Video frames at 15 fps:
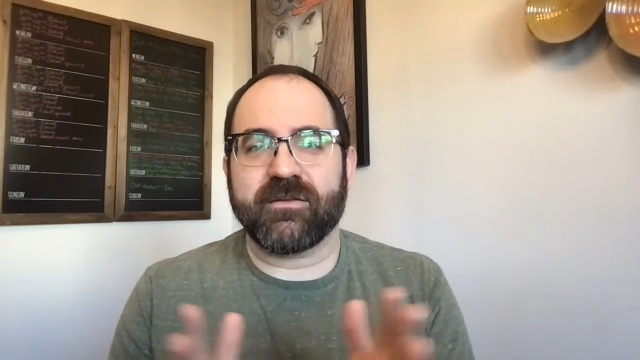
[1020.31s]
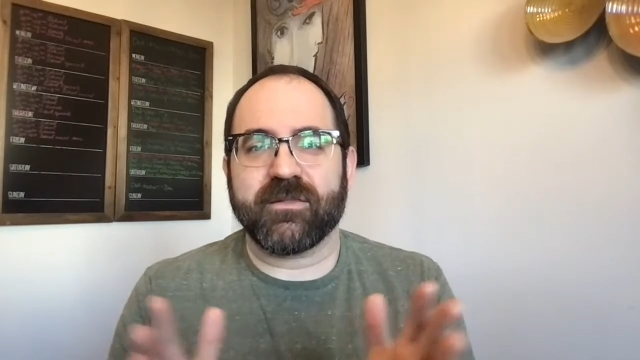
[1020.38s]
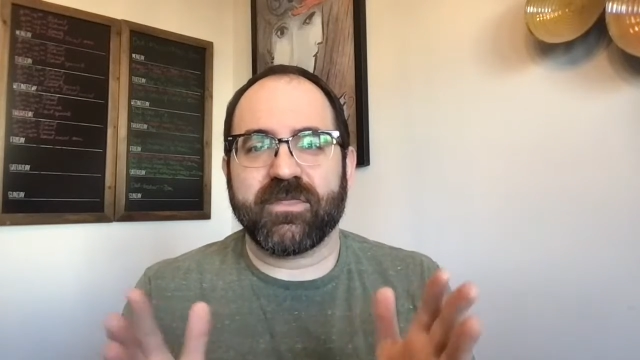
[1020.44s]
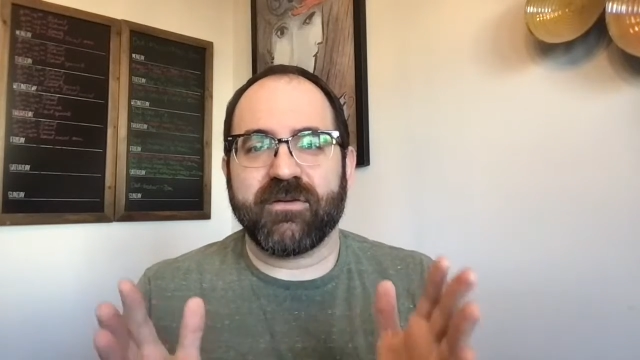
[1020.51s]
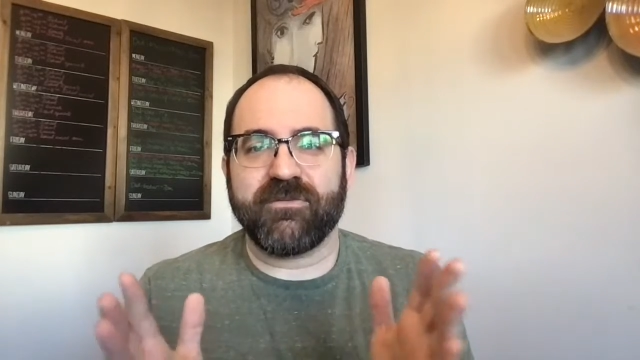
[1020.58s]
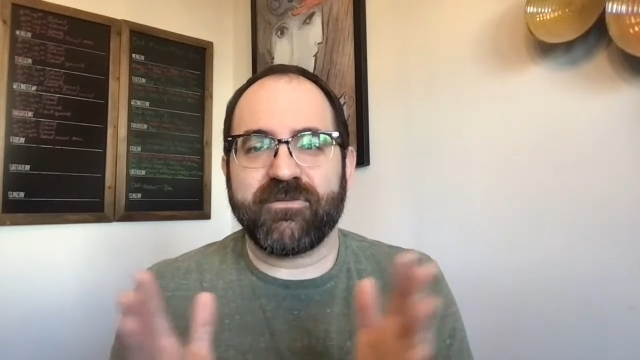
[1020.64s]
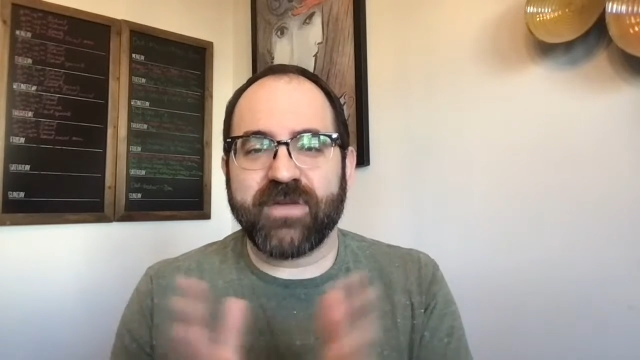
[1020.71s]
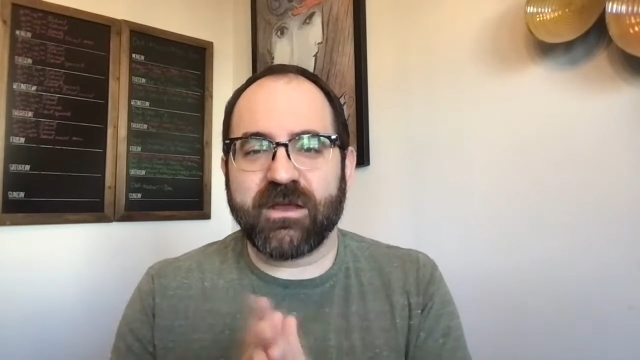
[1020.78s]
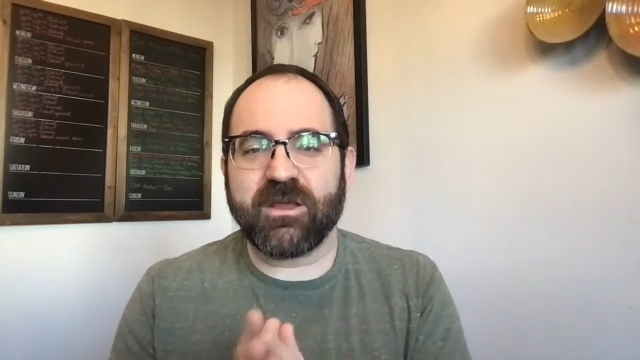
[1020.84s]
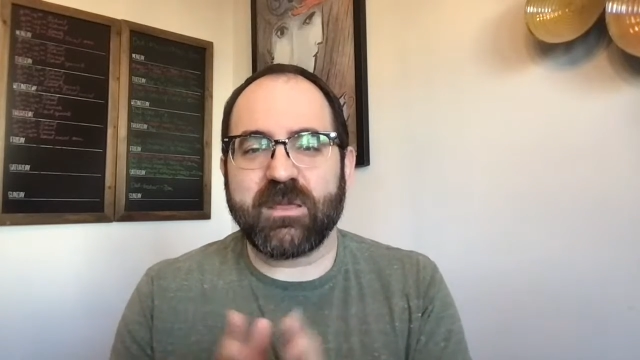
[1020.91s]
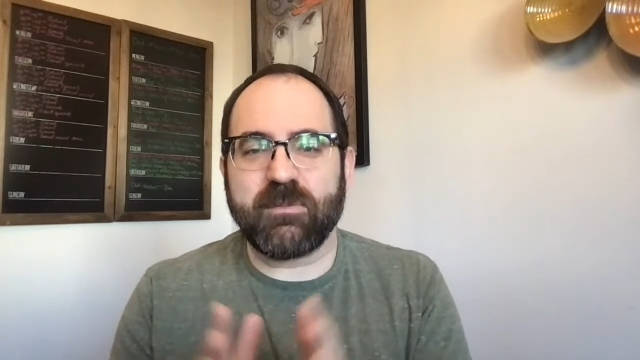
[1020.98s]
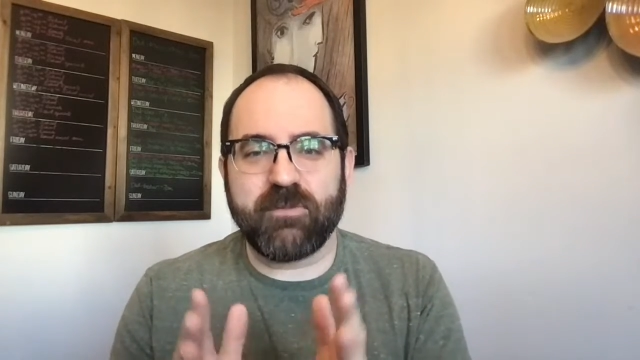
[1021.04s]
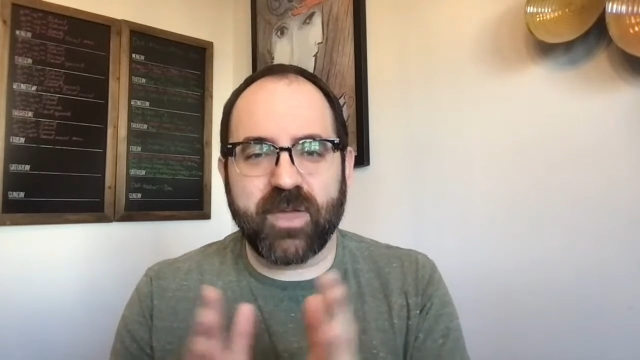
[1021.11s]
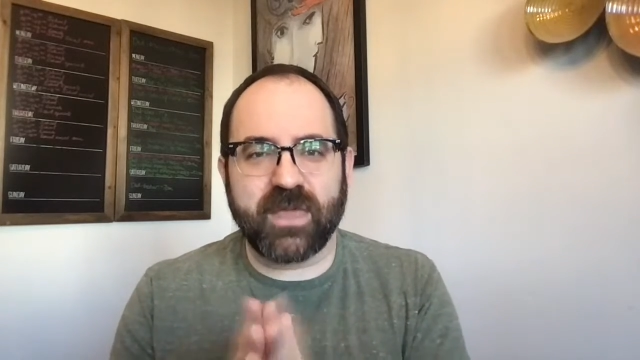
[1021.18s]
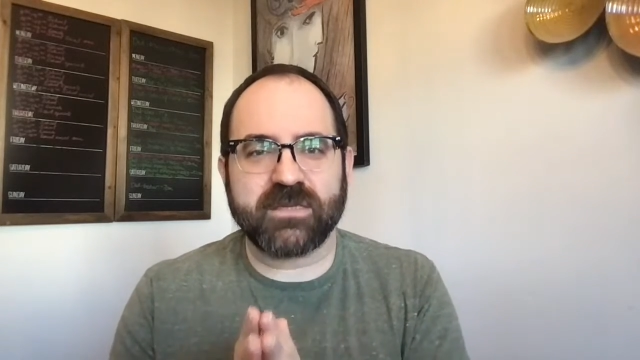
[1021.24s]
the very
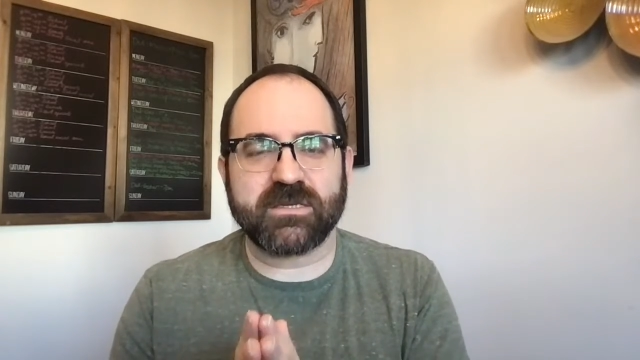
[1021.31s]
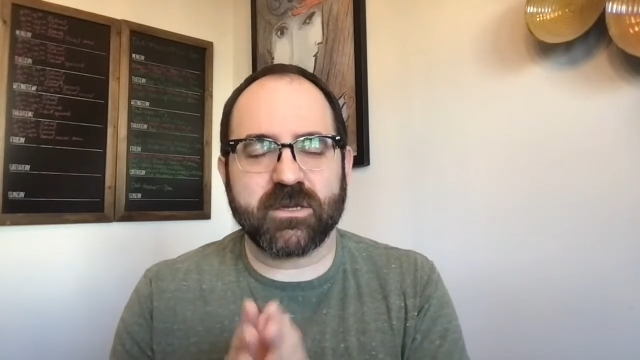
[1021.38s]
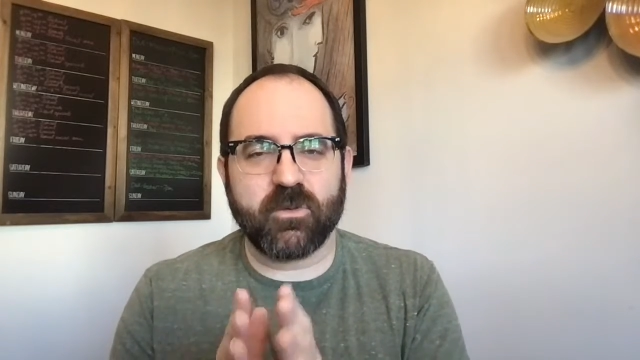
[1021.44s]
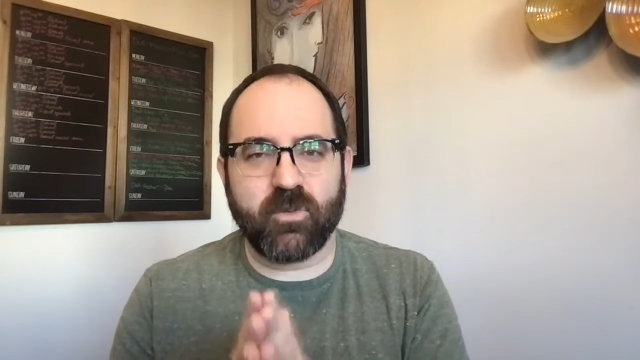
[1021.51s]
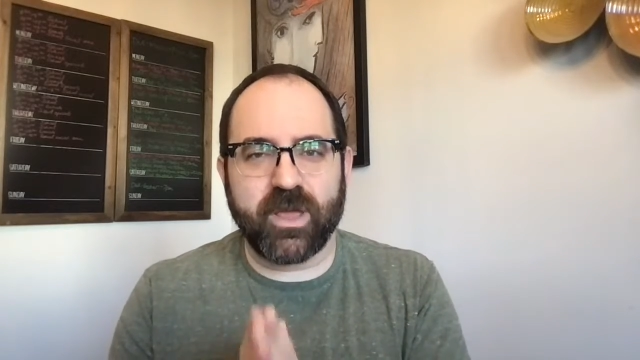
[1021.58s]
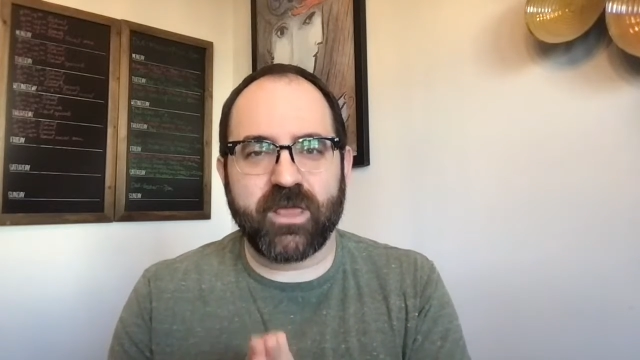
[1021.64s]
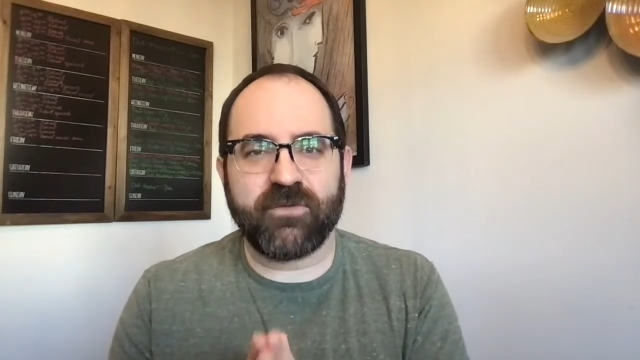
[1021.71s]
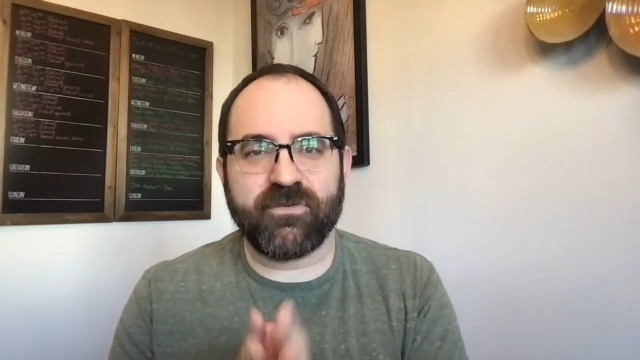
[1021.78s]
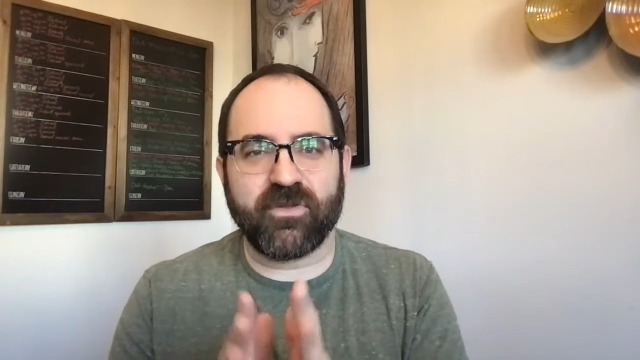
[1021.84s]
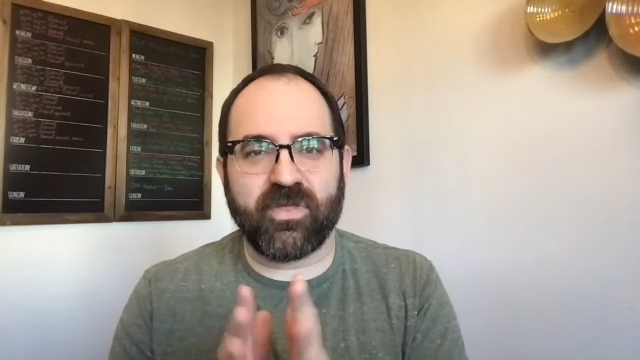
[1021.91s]
basic way for